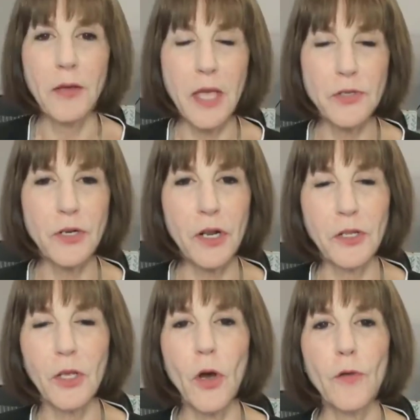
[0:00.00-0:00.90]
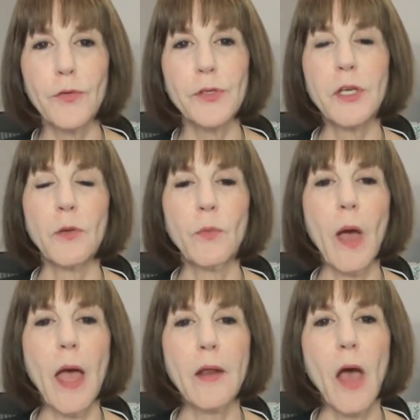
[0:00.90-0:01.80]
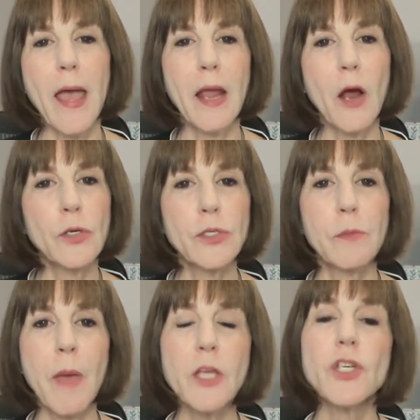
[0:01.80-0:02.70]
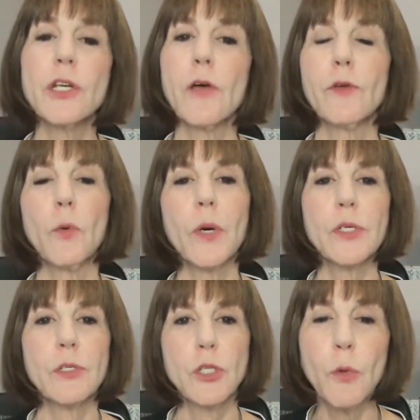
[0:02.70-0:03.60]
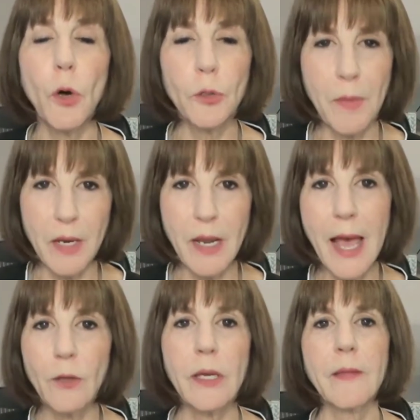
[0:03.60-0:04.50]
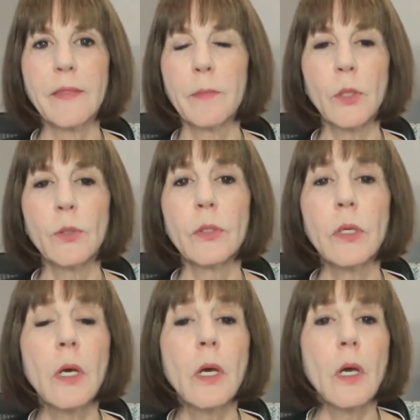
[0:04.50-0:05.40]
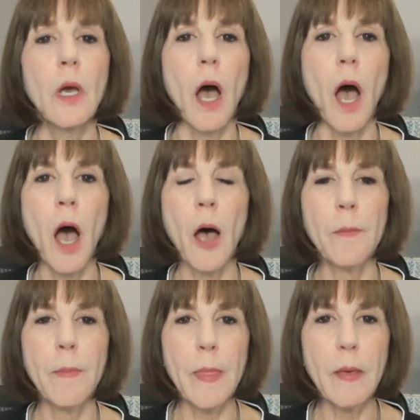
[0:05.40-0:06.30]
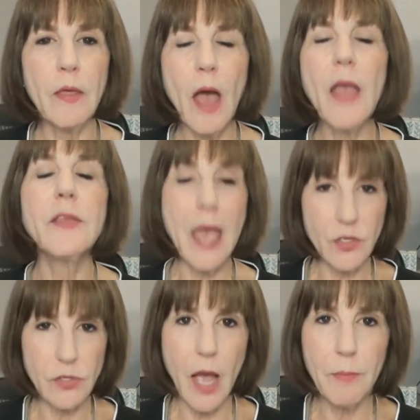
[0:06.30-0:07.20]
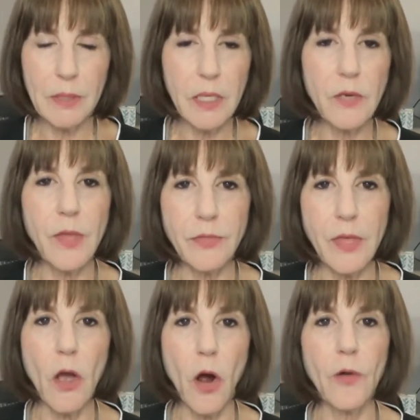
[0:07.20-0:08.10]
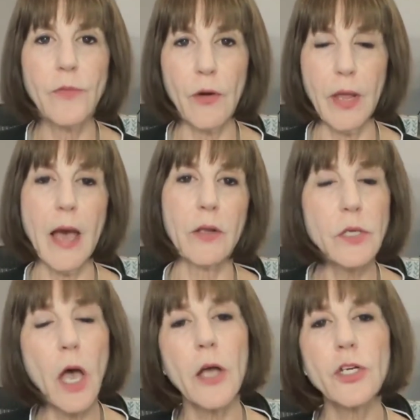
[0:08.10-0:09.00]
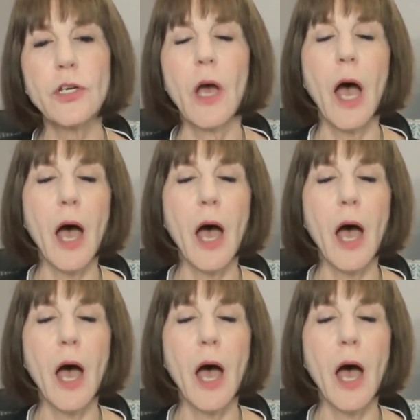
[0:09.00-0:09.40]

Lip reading: yesterday in the office, and our summation of it was two old men howling at the moon. Yes, I believe that they are very out of touch.